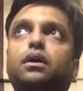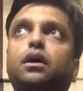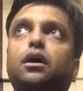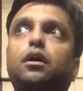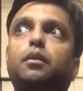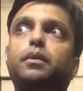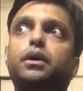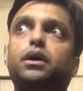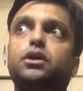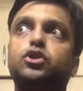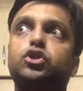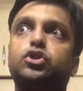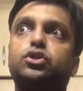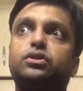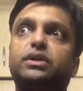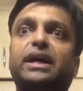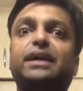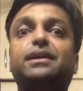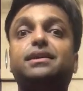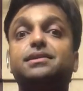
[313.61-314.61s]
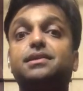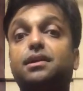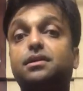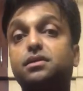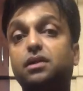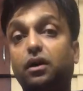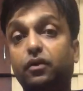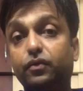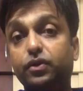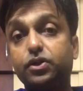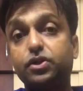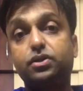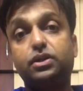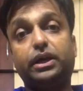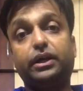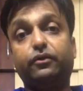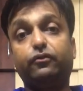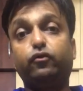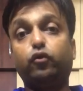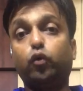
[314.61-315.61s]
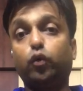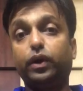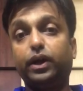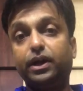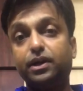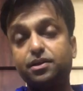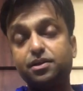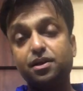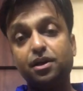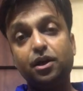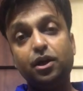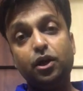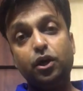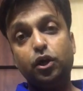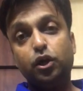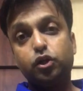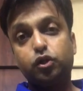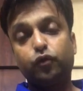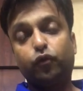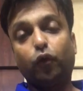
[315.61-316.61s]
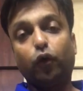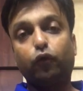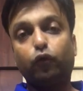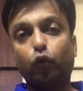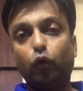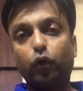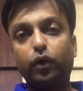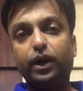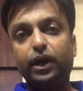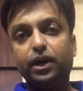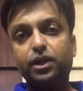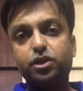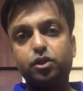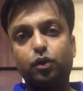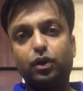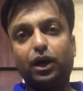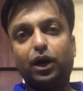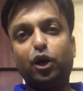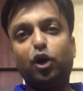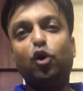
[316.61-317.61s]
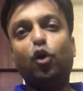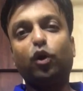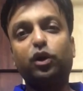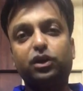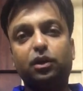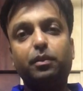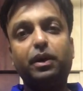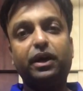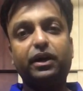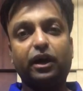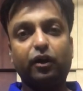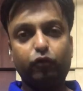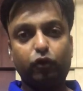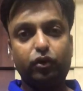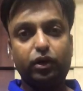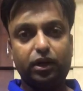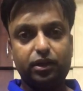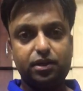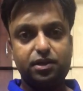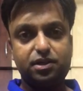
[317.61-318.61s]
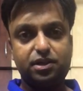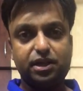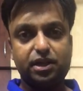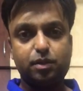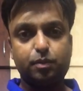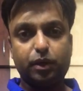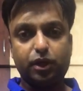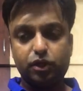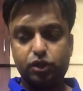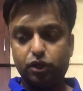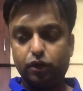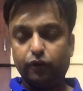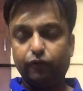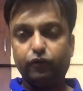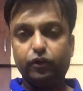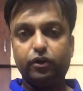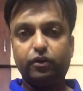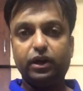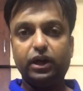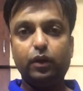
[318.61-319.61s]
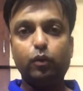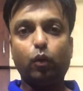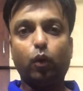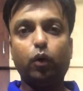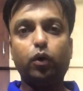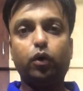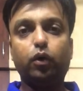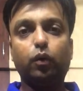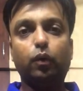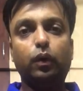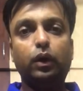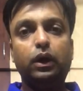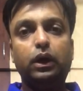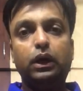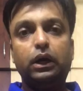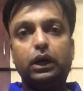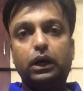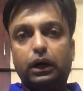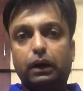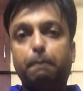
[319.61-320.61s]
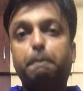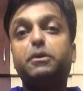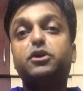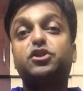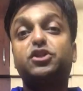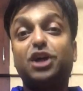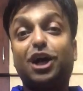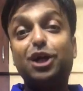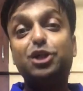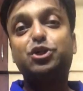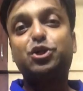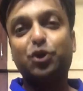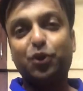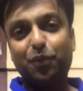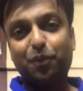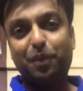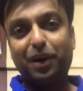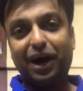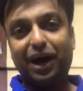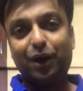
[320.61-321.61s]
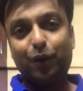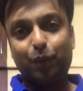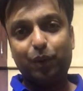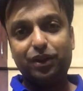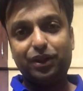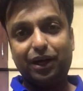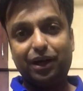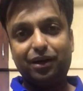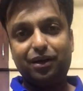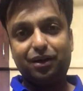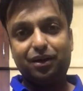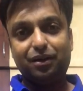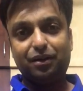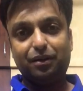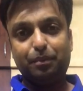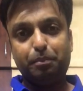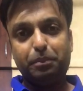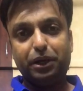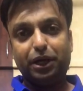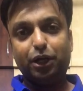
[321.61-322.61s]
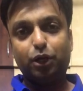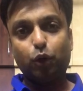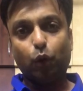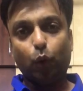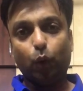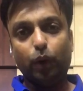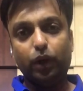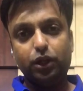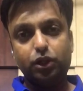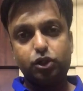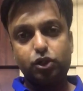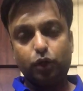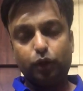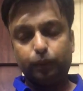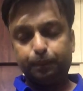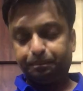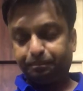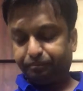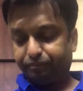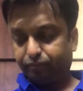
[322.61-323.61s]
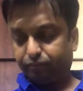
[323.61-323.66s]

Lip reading: how much, 96 hours, like 4 days. So for 4 days you can't knock the bat, I would rather suggest, because if you really want to massage your bat with that bat oil. So